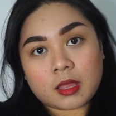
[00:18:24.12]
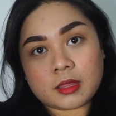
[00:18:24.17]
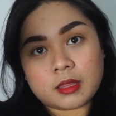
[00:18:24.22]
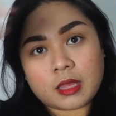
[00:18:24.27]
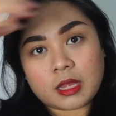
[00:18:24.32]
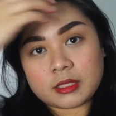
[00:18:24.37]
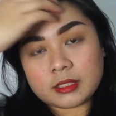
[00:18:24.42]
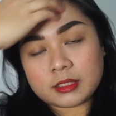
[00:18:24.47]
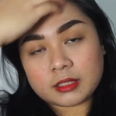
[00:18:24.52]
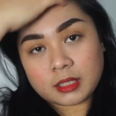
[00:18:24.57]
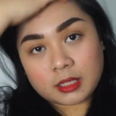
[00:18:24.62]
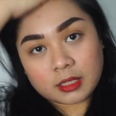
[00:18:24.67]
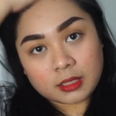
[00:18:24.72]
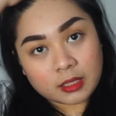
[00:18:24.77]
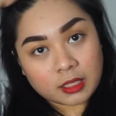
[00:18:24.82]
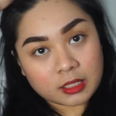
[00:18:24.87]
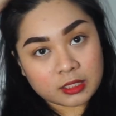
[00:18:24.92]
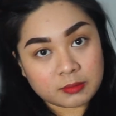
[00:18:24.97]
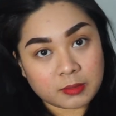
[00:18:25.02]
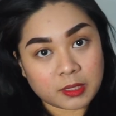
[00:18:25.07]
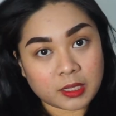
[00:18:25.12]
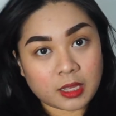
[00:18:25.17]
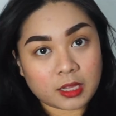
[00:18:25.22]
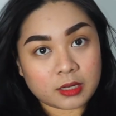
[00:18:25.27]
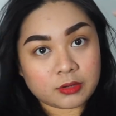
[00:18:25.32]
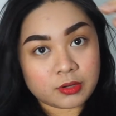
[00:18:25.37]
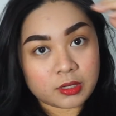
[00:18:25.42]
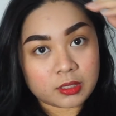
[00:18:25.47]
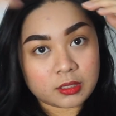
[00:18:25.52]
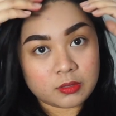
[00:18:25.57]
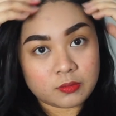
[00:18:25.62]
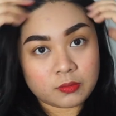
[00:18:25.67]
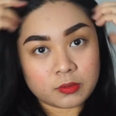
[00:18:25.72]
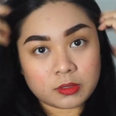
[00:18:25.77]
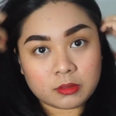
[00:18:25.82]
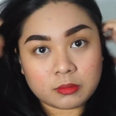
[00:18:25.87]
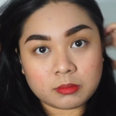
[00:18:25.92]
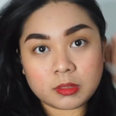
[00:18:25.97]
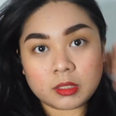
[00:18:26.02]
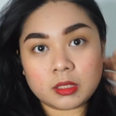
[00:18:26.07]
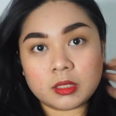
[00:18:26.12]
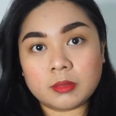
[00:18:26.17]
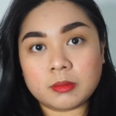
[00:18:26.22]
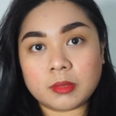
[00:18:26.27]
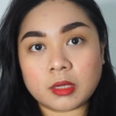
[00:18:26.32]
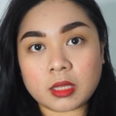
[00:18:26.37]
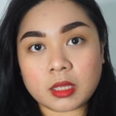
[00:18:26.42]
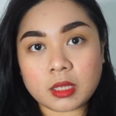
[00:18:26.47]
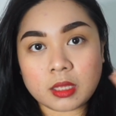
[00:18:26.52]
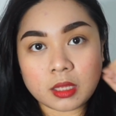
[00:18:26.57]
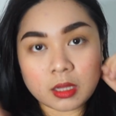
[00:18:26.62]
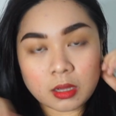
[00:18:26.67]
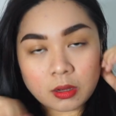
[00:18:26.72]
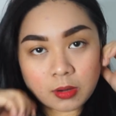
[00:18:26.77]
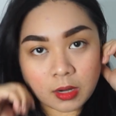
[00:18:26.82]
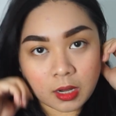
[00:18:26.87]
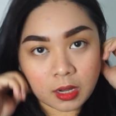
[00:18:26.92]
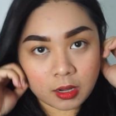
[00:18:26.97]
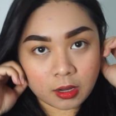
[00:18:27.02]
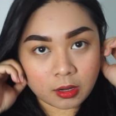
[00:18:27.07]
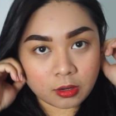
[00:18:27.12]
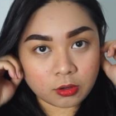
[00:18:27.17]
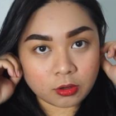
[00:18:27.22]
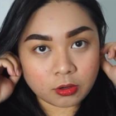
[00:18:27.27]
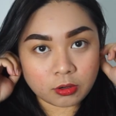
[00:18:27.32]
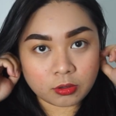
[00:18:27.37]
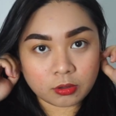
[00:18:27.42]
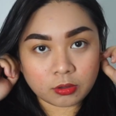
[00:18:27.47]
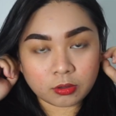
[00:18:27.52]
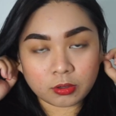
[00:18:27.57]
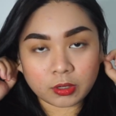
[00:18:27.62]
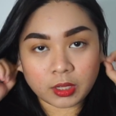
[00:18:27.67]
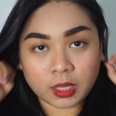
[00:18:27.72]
That's it. That's my get ready with me. Maghihikaw lang ako.